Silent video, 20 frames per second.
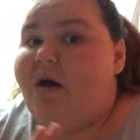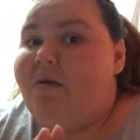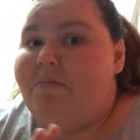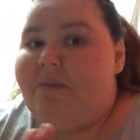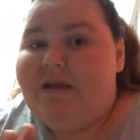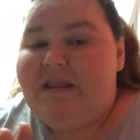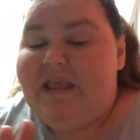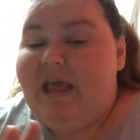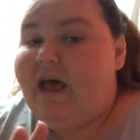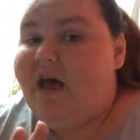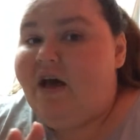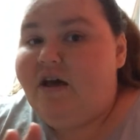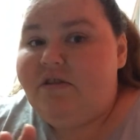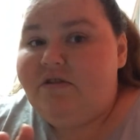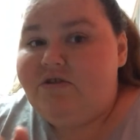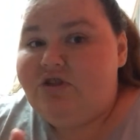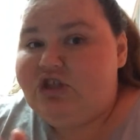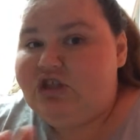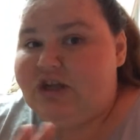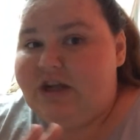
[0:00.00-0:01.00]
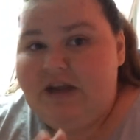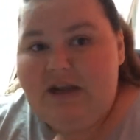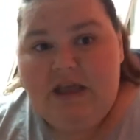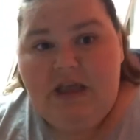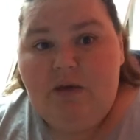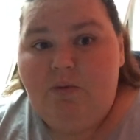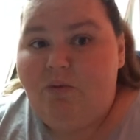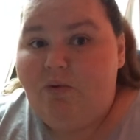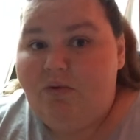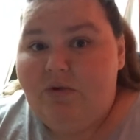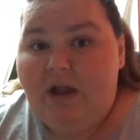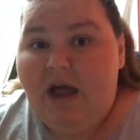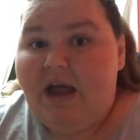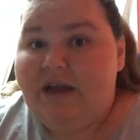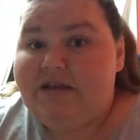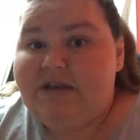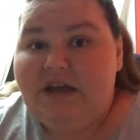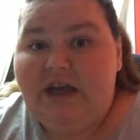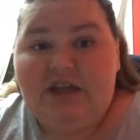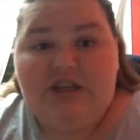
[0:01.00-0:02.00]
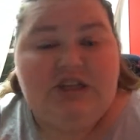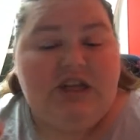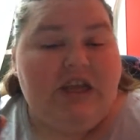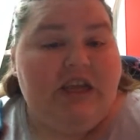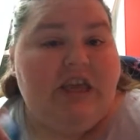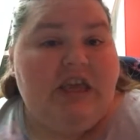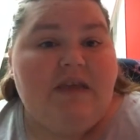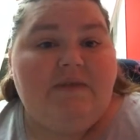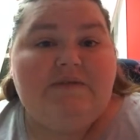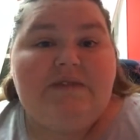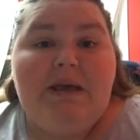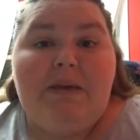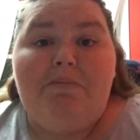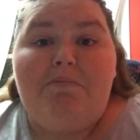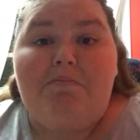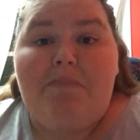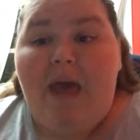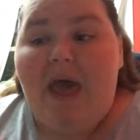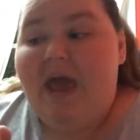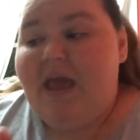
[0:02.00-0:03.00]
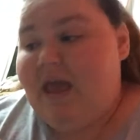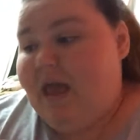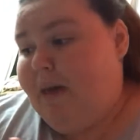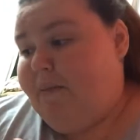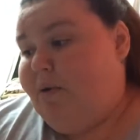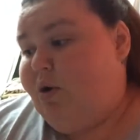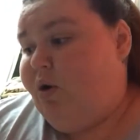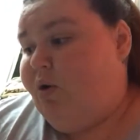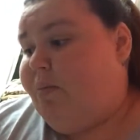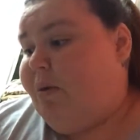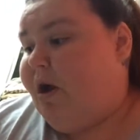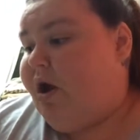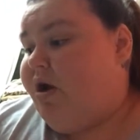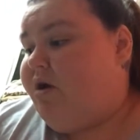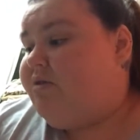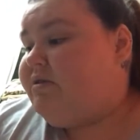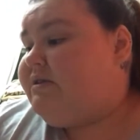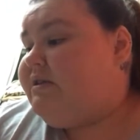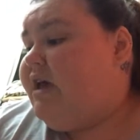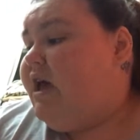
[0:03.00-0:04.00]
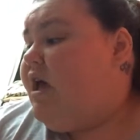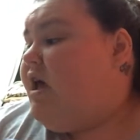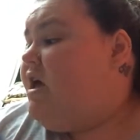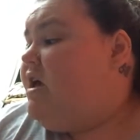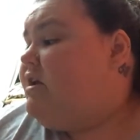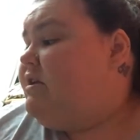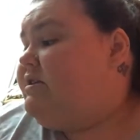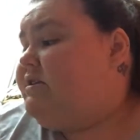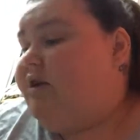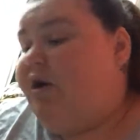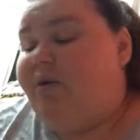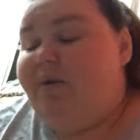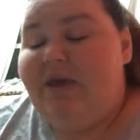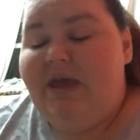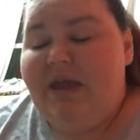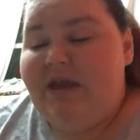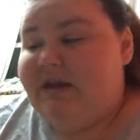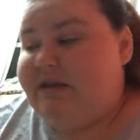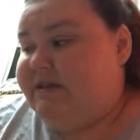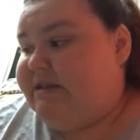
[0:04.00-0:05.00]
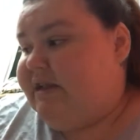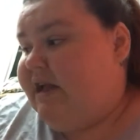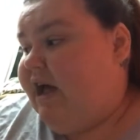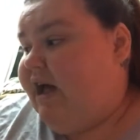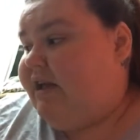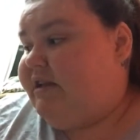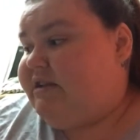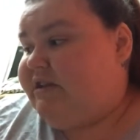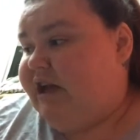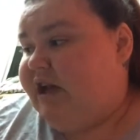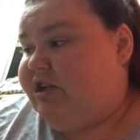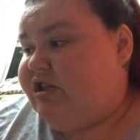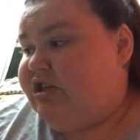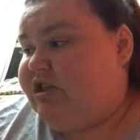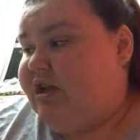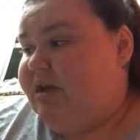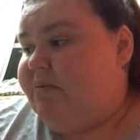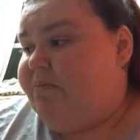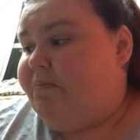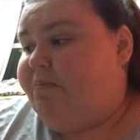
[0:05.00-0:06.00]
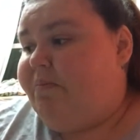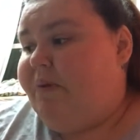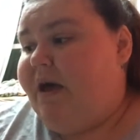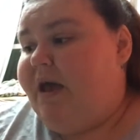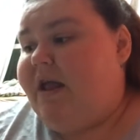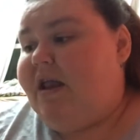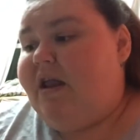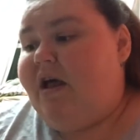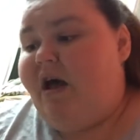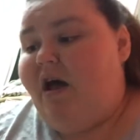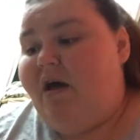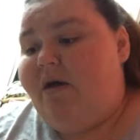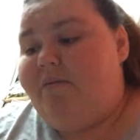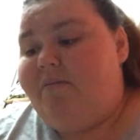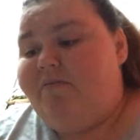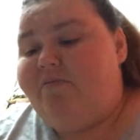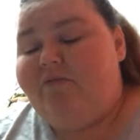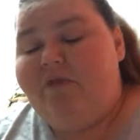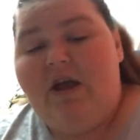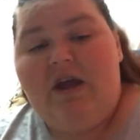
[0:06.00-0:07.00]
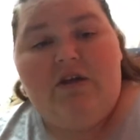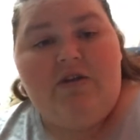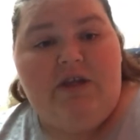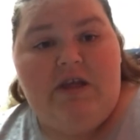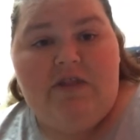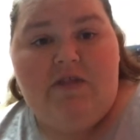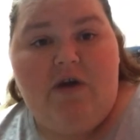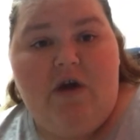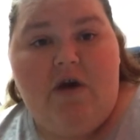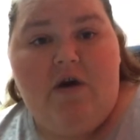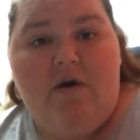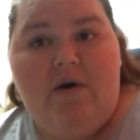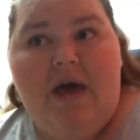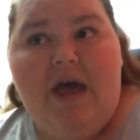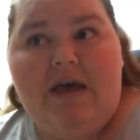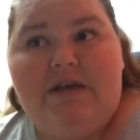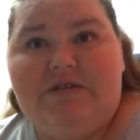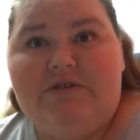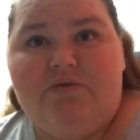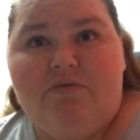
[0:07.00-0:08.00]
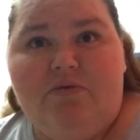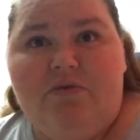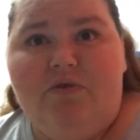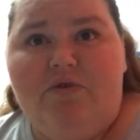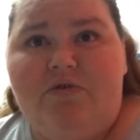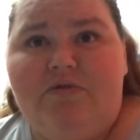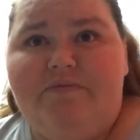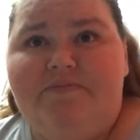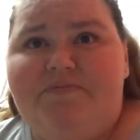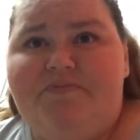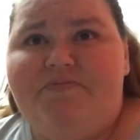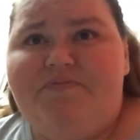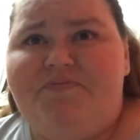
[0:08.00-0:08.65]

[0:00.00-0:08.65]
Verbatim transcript: But that other shit he will not touch. It gives him bad chemical burns. So he does not touch it. But um, regularly though, as a rule,